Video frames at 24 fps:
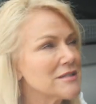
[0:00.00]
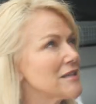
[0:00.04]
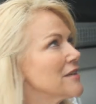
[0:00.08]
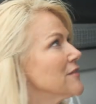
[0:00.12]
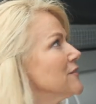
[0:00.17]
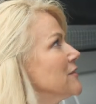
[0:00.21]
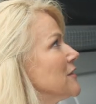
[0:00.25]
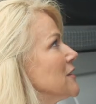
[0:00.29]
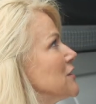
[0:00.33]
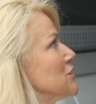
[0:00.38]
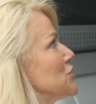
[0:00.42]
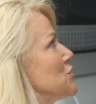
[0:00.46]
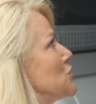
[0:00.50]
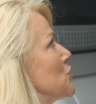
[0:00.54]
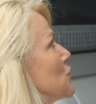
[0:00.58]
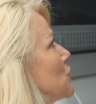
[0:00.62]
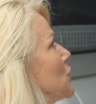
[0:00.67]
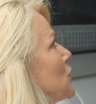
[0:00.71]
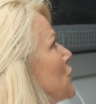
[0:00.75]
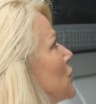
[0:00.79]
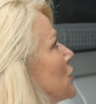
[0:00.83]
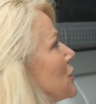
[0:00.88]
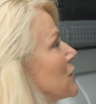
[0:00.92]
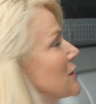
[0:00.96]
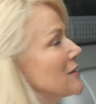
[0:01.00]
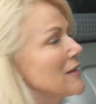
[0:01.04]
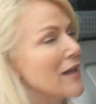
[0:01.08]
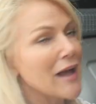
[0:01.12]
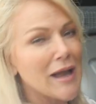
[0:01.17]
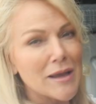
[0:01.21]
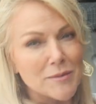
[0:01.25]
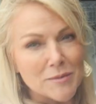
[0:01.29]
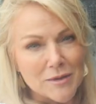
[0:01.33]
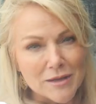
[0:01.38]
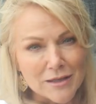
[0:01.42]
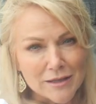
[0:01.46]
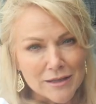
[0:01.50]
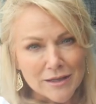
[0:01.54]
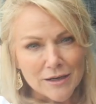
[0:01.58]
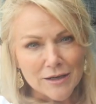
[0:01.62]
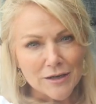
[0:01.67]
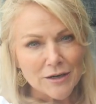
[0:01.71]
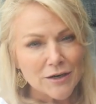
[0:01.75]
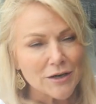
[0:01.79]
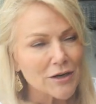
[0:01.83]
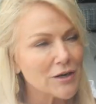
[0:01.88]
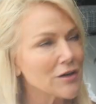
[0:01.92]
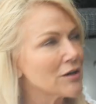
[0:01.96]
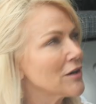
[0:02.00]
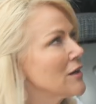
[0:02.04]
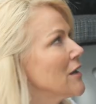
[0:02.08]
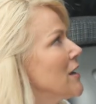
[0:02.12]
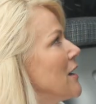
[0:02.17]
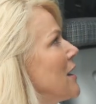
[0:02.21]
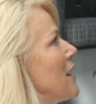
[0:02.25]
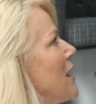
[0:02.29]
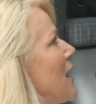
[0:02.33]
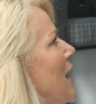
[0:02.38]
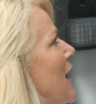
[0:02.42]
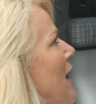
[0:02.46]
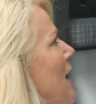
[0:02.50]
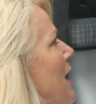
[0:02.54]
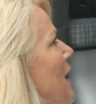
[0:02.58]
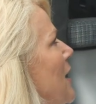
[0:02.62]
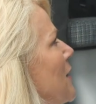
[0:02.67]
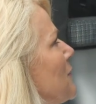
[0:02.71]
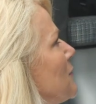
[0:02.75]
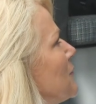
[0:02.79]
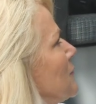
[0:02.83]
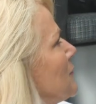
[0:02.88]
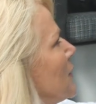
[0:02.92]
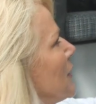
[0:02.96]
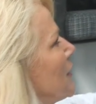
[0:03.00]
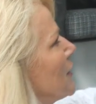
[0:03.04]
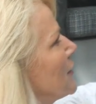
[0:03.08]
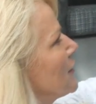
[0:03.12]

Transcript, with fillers: if it's your climbing gear. You